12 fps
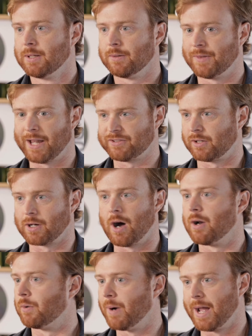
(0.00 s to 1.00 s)
that's all
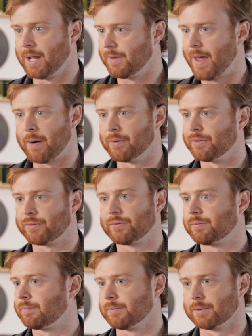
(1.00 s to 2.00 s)
gone away. And that was
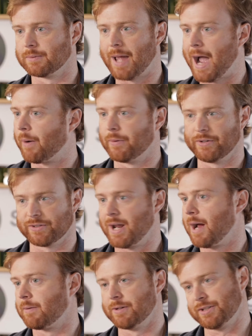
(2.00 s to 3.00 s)
hours and
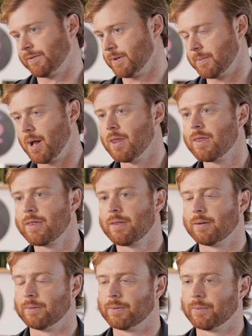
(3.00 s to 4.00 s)
hours every
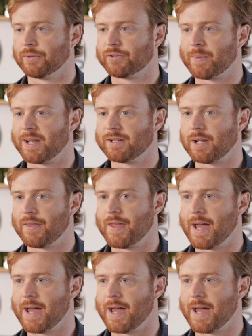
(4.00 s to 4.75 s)
month was spent on that.